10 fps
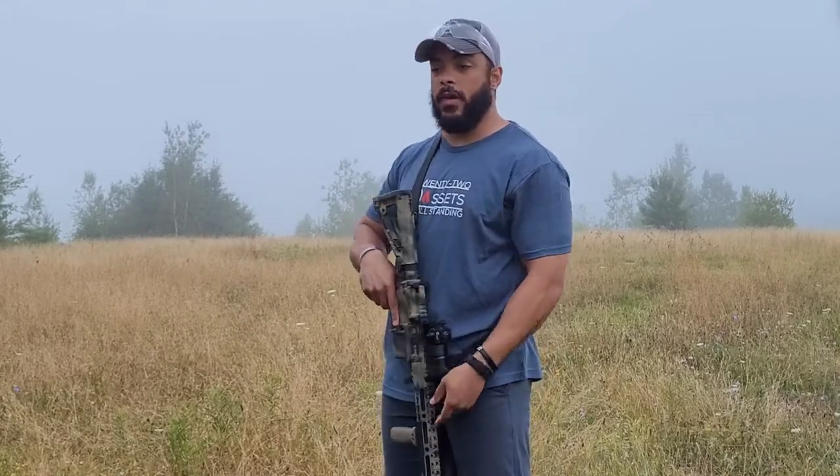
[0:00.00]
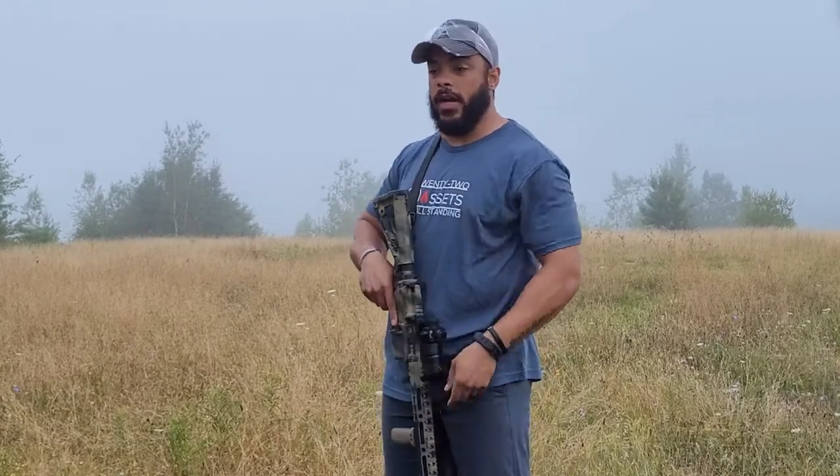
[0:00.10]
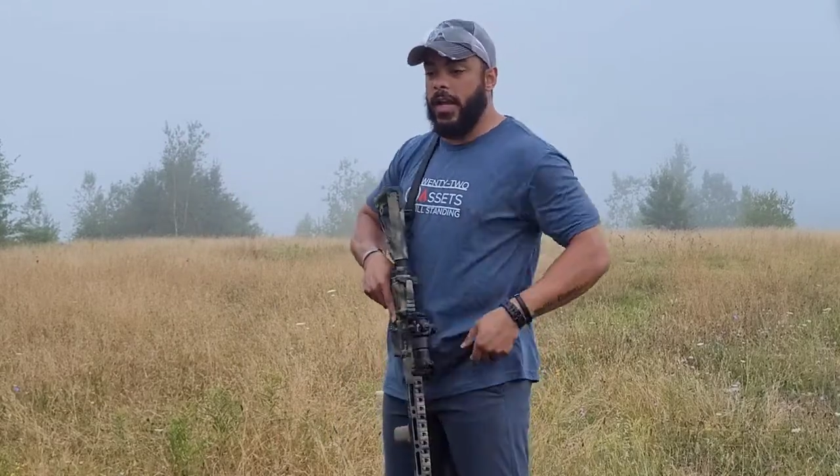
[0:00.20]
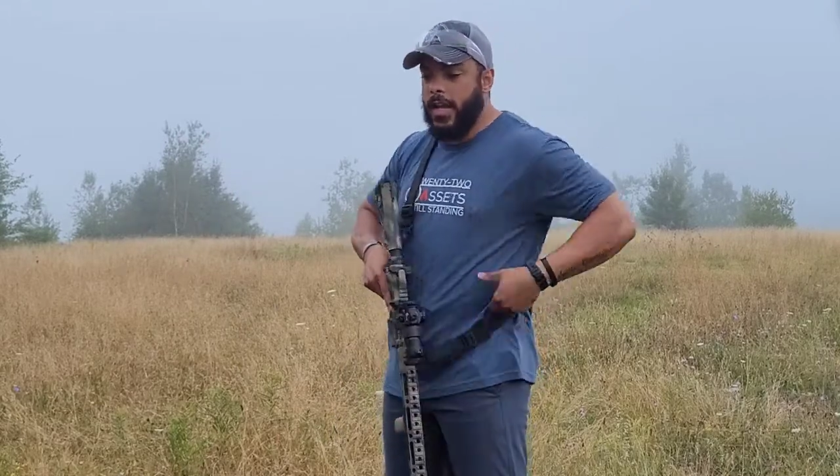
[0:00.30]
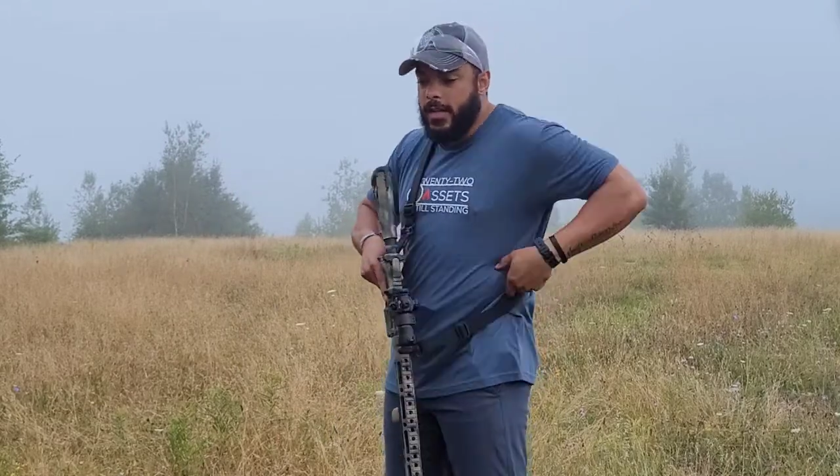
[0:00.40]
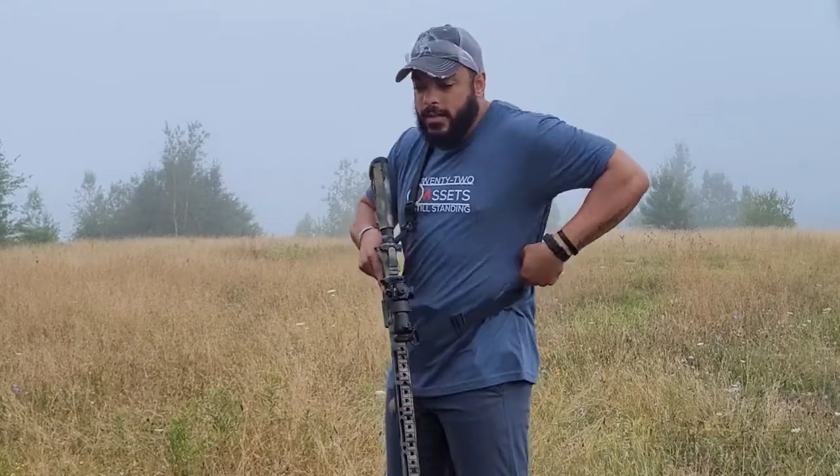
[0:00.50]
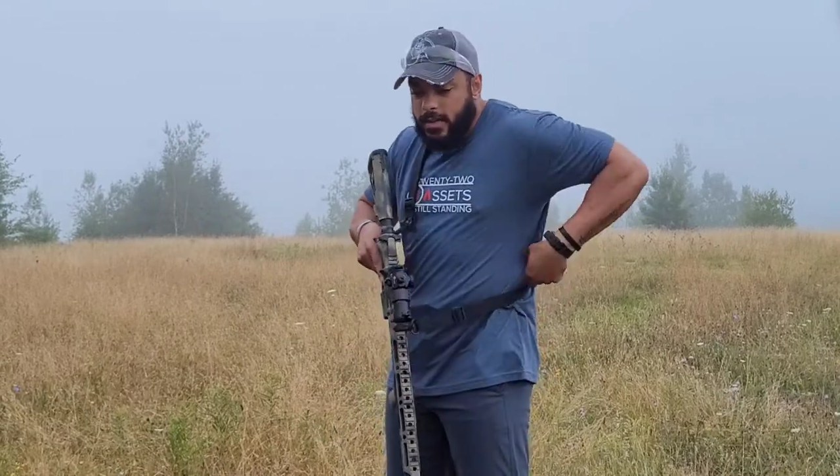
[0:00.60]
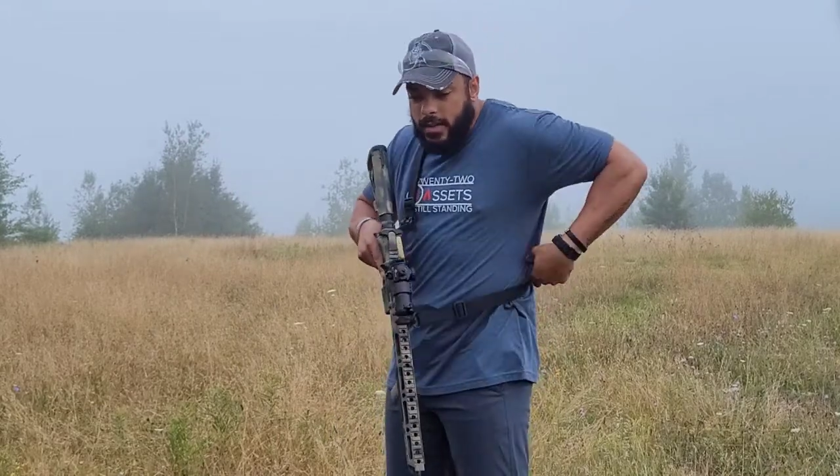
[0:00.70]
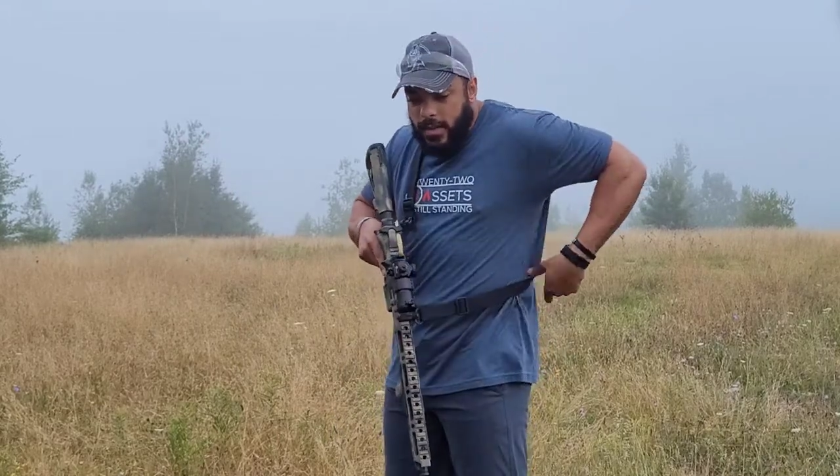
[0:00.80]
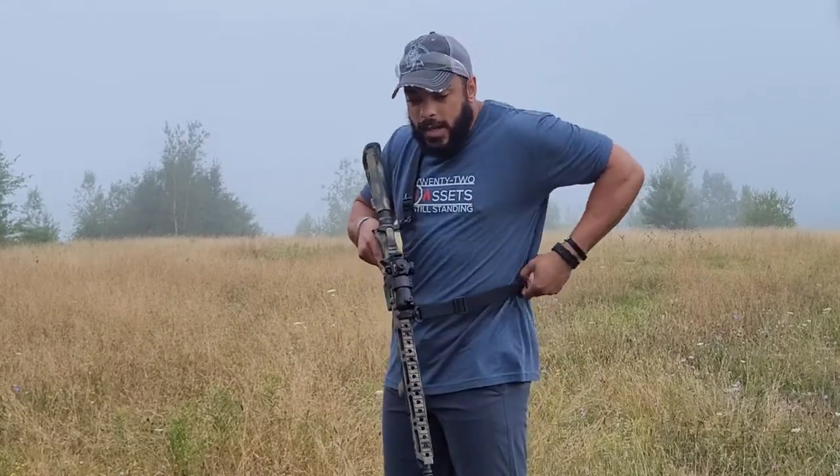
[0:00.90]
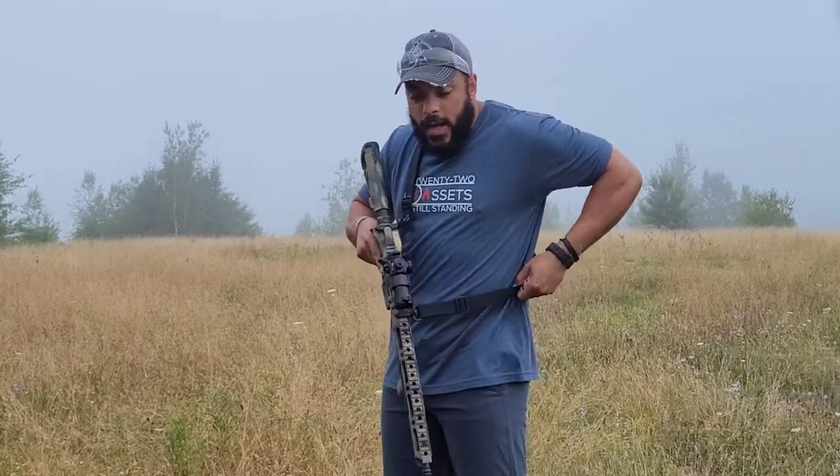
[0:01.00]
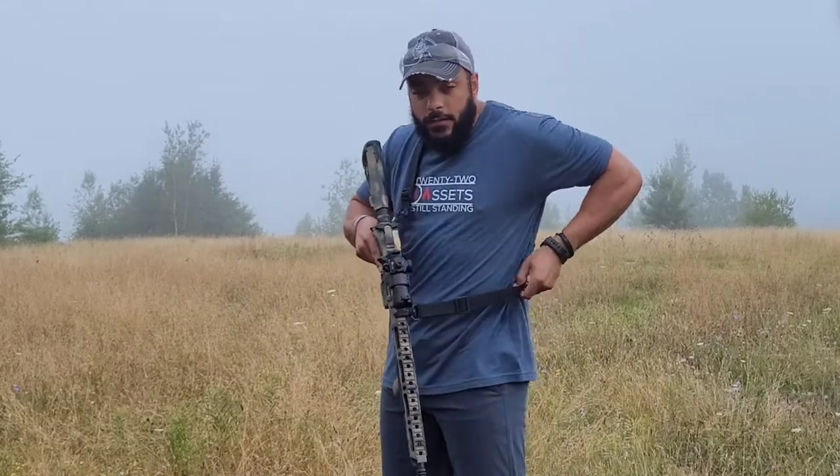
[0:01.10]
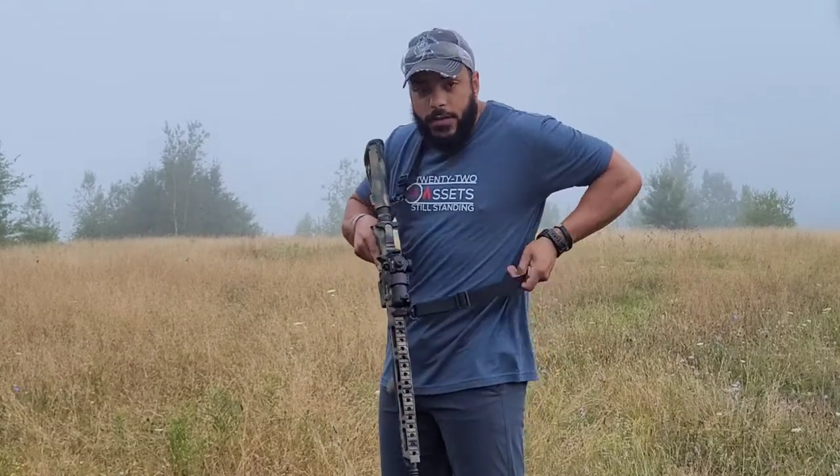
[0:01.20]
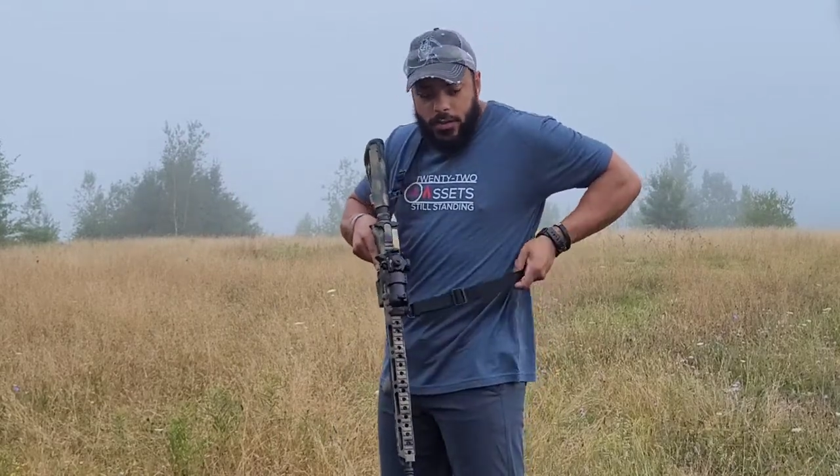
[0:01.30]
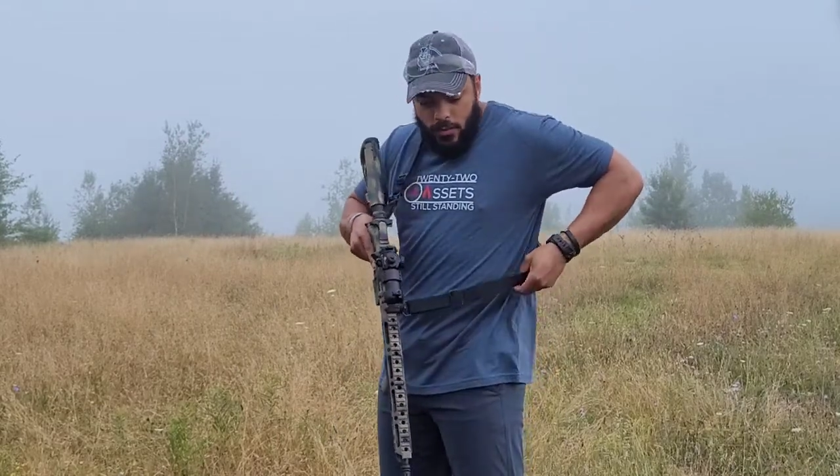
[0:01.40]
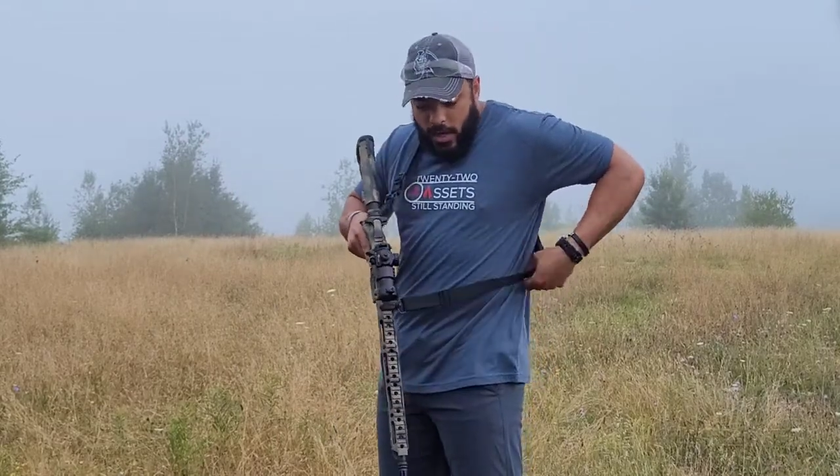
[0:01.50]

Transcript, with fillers: my hands, I have two